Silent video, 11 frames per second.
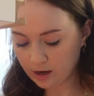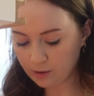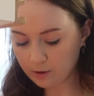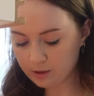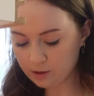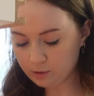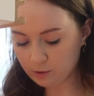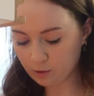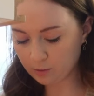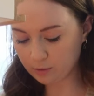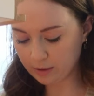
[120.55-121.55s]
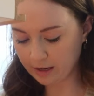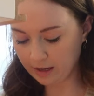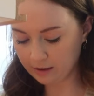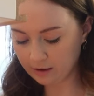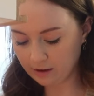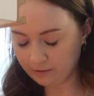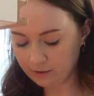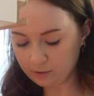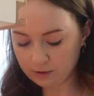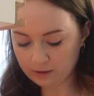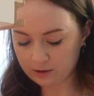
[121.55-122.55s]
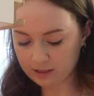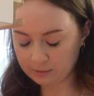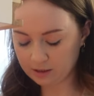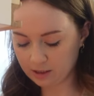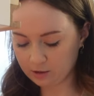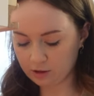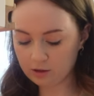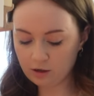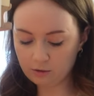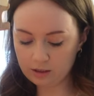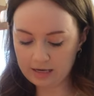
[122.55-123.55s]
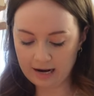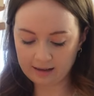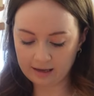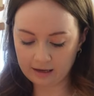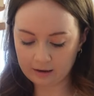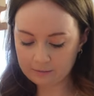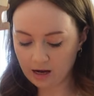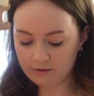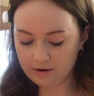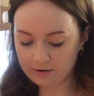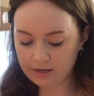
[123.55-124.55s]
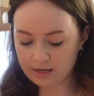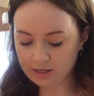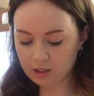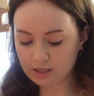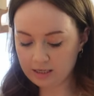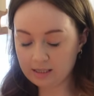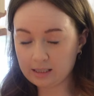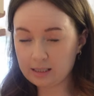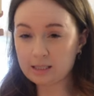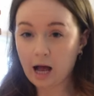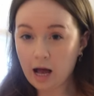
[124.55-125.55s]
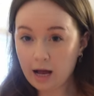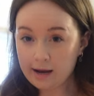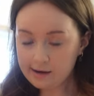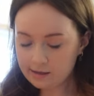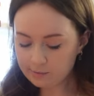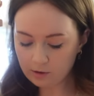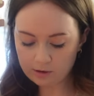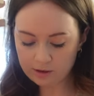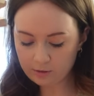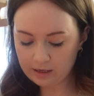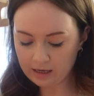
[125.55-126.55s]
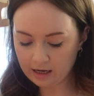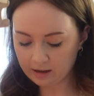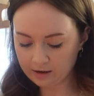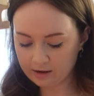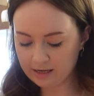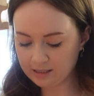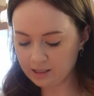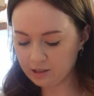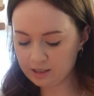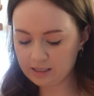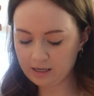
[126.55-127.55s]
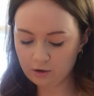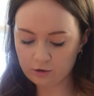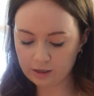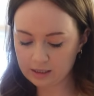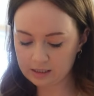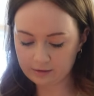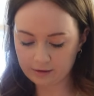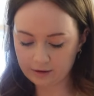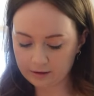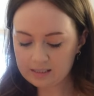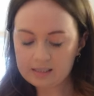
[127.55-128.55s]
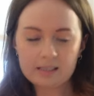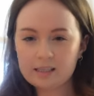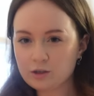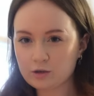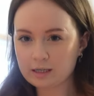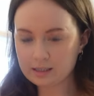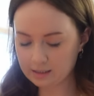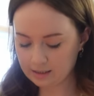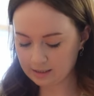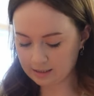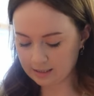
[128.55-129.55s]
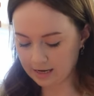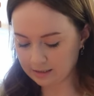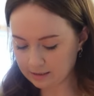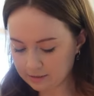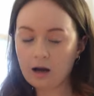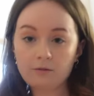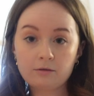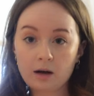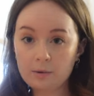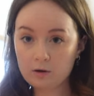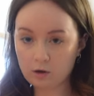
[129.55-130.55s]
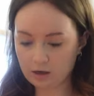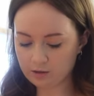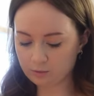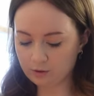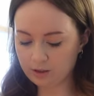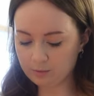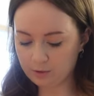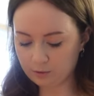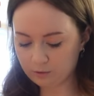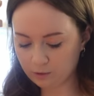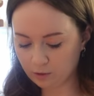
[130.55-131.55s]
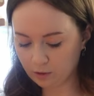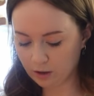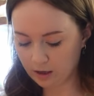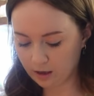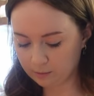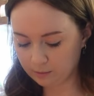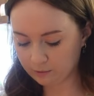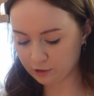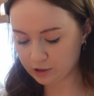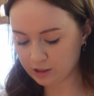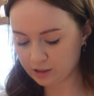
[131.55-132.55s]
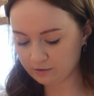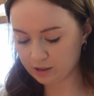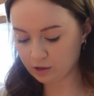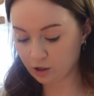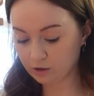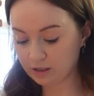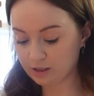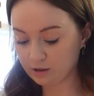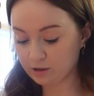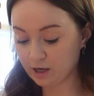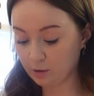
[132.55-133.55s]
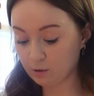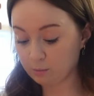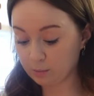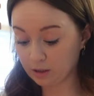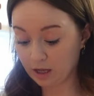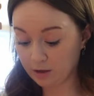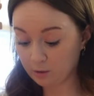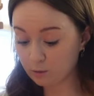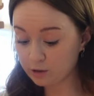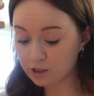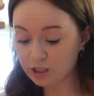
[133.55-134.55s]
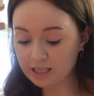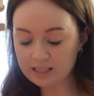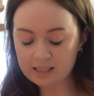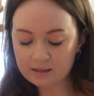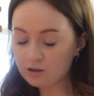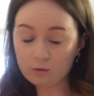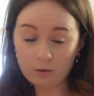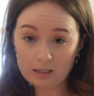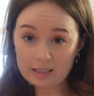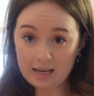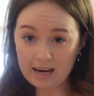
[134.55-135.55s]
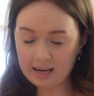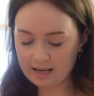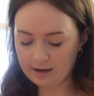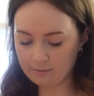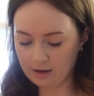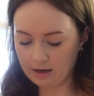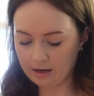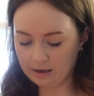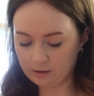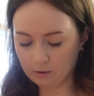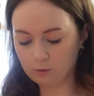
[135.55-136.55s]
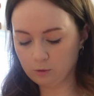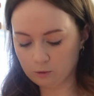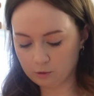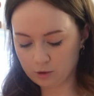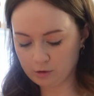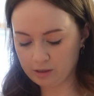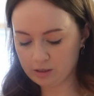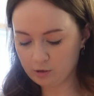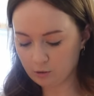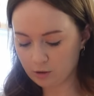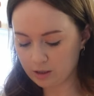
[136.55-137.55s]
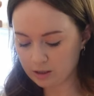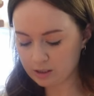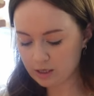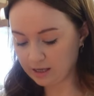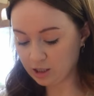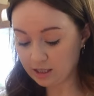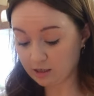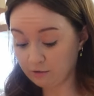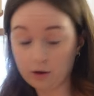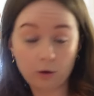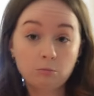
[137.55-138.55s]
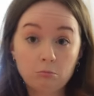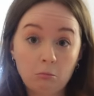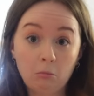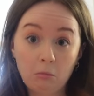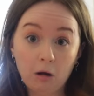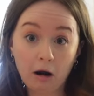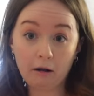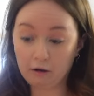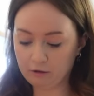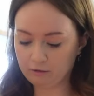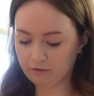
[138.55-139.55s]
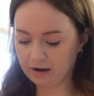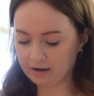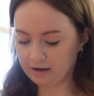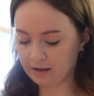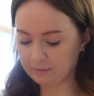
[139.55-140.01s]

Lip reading: I wanted to incorporate a few different types of citrus, not only to add like a variation in size, but also in color and to just increase the citrus scent. I've come across really beautiful versions of this garland that are done with blood oranges. There wasn't any at my local grocery stores. I checked a few and I couldn't find any.